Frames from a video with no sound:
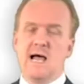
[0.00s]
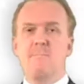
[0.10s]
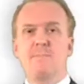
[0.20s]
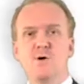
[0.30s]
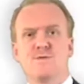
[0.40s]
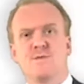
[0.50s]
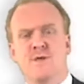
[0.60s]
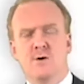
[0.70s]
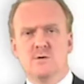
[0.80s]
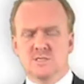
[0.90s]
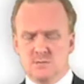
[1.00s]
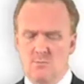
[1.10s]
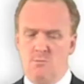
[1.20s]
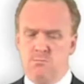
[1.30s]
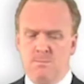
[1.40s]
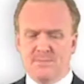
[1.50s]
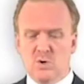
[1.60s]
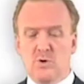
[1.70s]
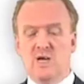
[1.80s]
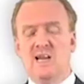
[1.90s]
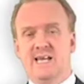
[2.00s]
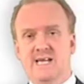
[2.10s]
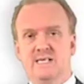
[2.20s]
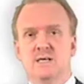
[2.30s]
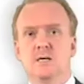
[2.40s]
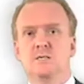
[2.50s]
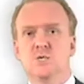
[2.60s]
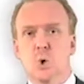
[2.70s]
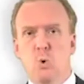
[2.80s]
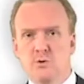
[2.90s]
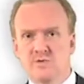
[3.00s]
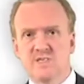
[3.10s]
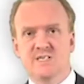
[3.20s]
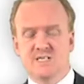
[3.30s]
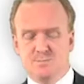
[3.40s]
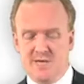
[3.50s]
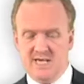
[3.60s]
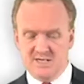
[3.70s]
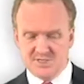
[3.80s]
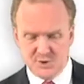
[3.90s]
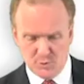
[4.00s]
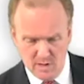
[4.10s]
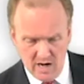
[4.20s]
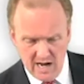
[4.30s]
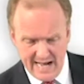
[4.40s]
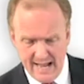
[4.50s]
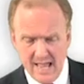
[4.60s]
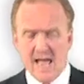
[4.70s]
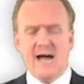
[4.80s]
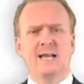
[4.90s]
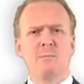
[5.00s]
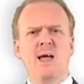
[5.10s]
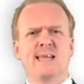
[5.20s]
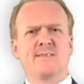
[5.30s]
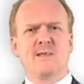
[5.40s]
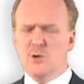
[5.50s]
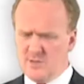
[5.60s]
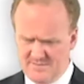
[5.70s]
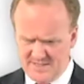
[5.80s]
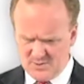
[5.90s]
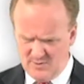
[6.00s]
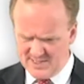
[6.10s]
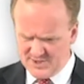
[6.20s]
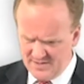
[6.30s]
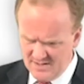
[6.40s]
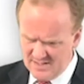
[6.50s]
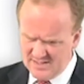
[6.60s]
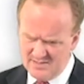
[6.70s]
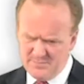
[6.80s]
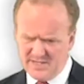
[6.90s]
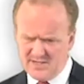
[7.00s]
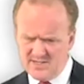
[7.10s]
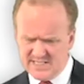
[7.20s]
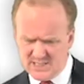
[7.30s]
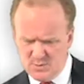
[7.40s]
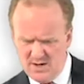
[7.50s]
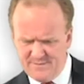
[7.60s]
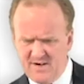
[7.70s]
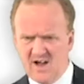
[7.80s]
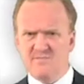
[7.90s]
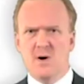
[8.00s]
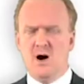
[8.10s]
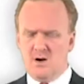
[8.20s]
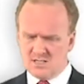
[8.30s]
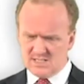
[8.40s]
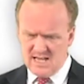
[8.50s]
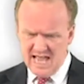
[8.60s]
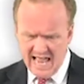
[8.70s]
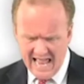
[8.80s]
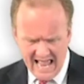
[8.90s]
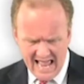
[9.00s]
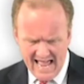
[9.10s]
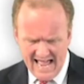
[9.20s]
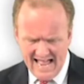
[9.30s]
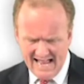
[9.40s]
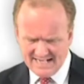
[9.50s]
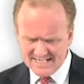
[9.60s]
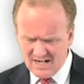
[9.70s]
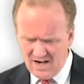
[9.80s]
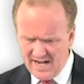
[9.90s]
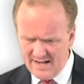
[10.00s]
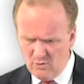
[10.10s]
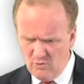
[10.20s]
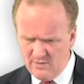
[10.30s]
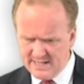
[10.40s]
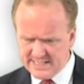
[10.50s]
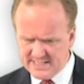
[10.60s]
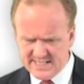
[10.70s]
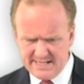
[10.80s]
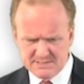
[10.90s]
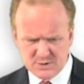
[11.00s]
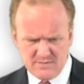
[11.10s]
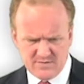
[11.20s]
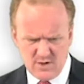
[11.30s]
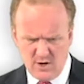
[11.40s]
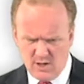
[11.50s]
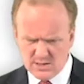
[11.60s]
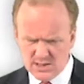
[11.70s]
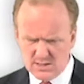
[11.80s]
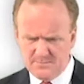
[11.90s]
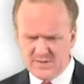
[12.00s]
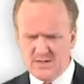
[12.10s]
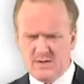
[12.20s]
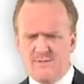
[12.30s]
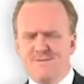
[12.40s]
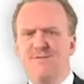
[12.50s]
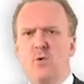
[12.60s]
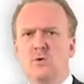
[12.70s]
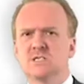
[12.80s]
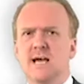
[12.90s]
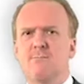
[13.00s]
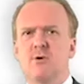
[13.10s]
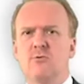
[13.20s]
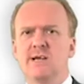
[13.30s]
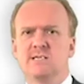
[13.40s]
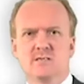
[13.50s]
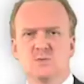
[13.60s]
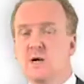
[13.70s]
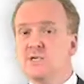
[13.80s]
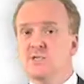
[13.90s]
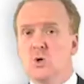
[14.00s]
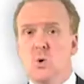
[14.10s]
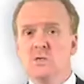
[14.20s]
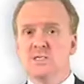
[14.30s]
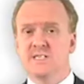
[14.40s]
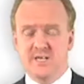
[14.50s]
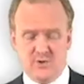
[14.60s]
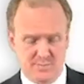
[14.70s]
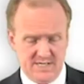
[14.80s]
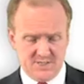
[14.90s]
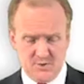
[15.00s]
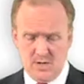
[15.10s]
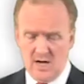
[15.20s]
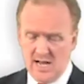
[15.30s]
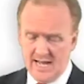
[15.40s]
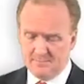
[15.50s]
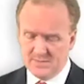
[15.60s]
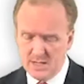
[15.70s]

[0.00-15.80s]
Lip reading: And both of those would lead to quantities being too high. And I'm liking the look of this question because it's worth 5 marks, and I already seem to have got 4 separate reasons why just the quantity could be too high.